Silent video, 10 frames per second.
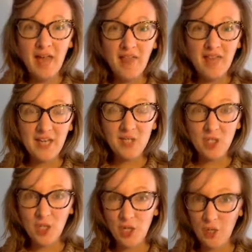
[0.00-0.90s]
and then
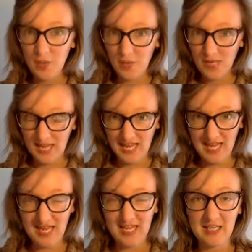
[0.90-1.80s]
tuning
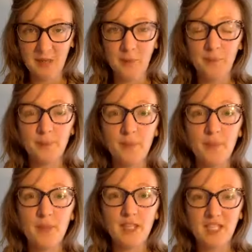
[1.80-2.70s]
in
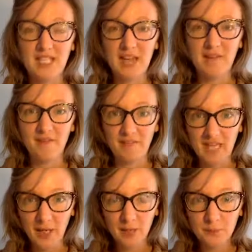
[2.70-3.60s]
to that
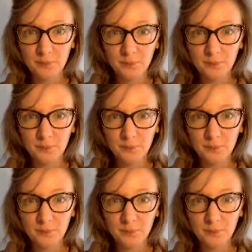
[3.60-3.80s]
fear,